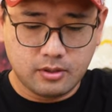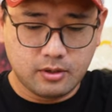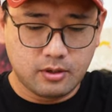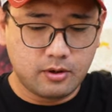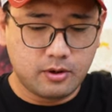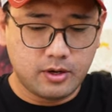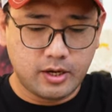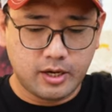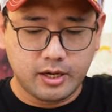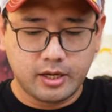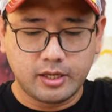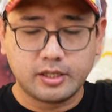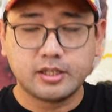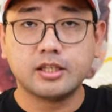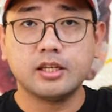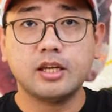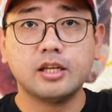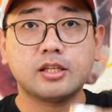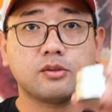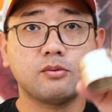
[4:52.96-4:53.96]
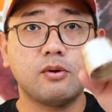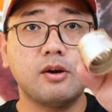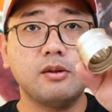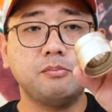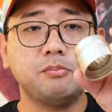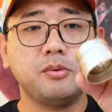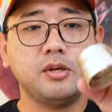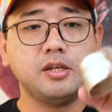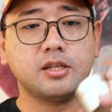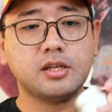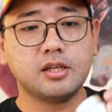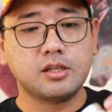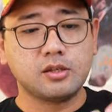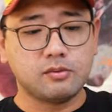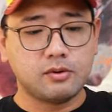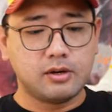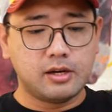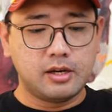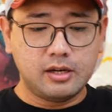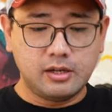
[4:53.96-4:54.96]
Okay, it's, it's one piece as
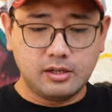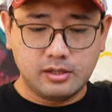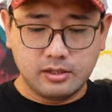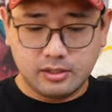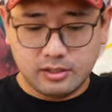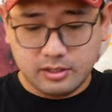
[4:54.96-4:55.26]
well.